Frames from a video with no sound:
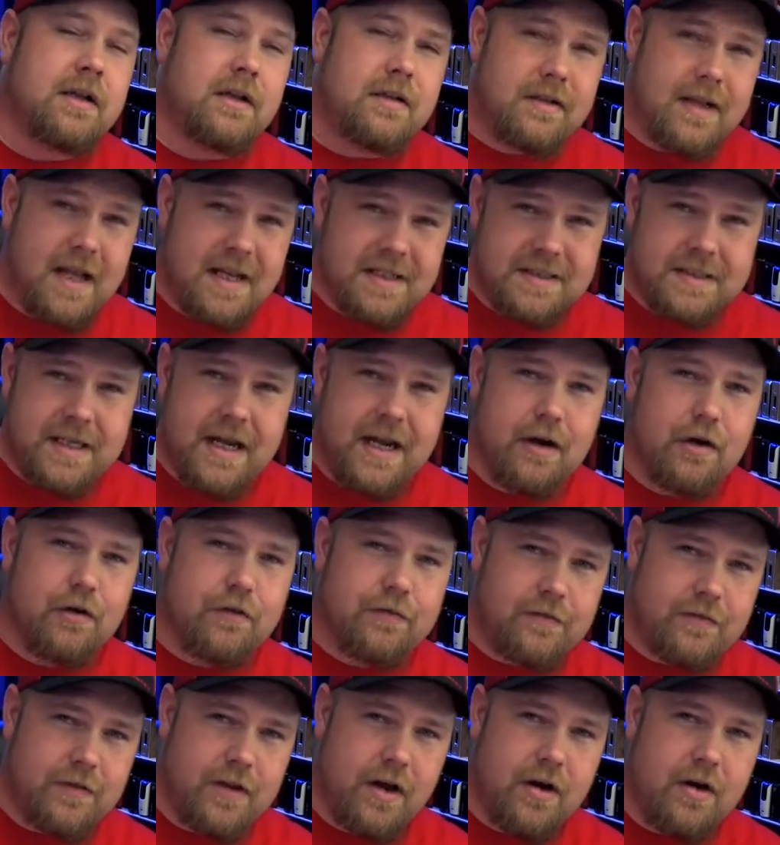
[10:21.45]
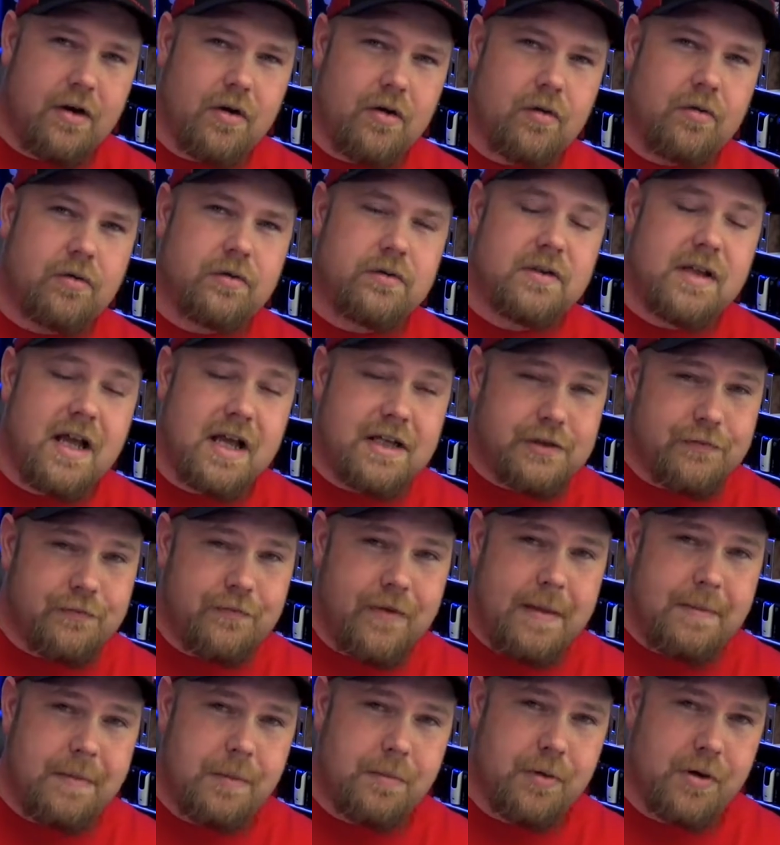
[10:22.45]
less airflow, less
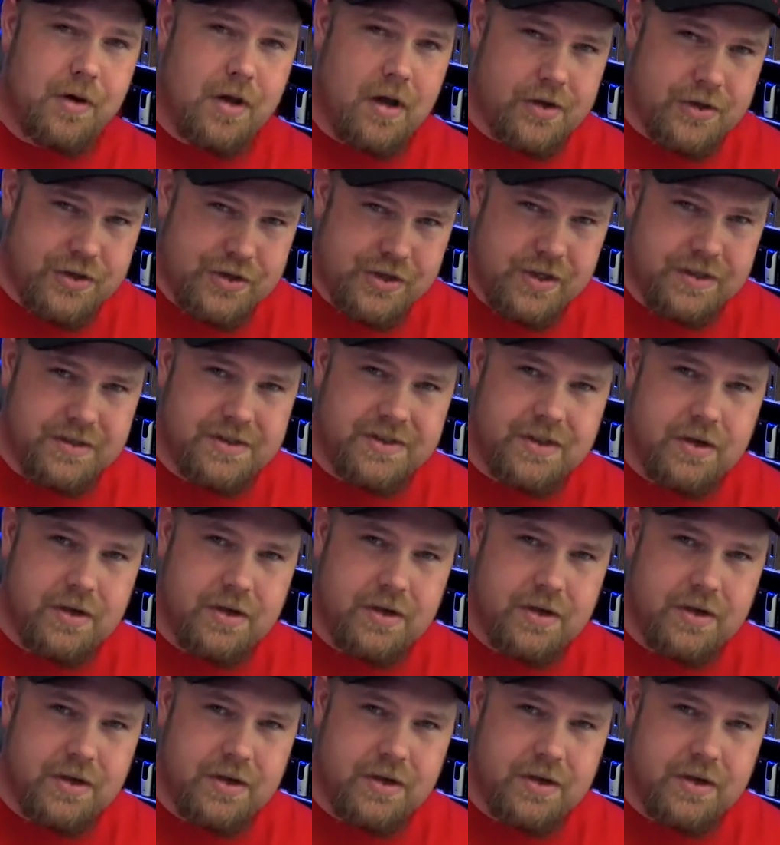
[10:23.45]
vapor production.